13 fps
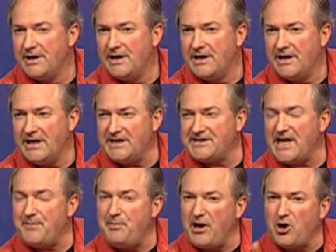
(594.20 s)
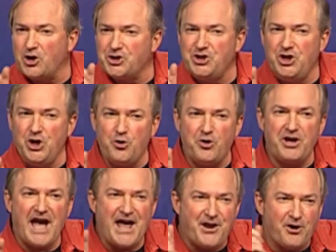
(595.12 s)
He said, because you
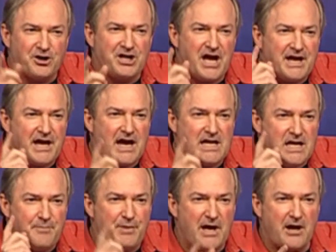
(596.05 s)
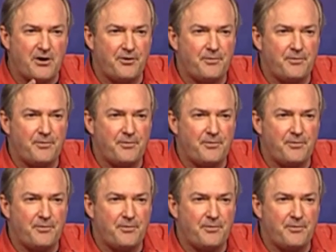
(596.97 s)
cannot get any bigger,